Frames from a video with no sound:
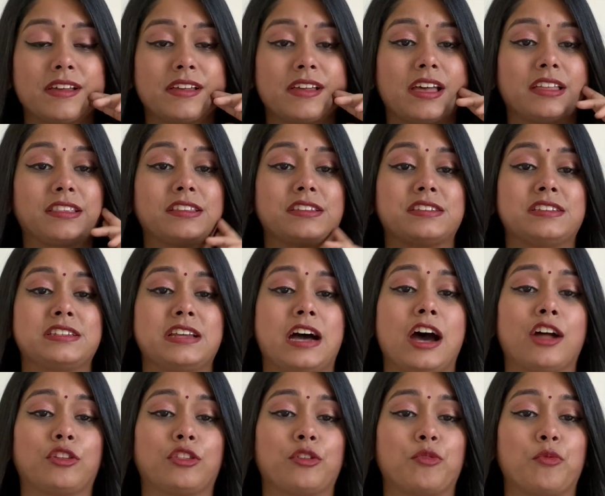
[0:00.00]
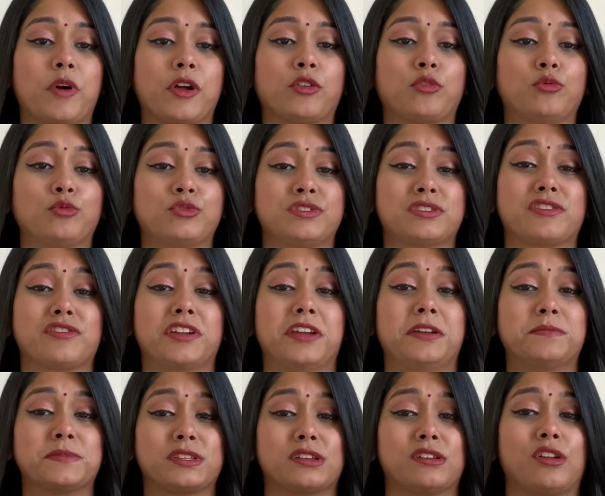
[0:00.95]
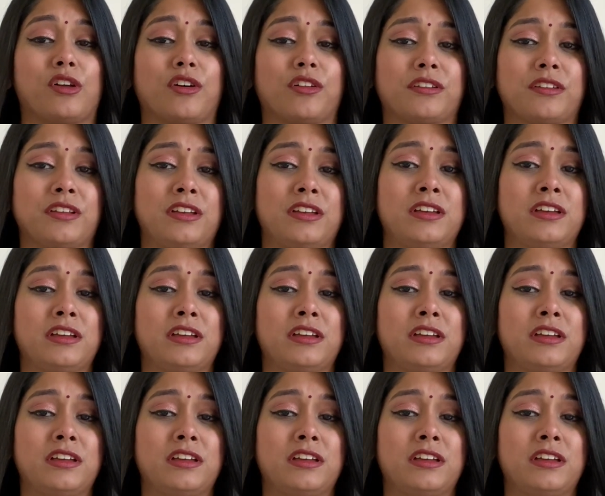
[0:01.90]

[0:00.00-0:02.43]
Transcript: at the start, the one who screams a lot.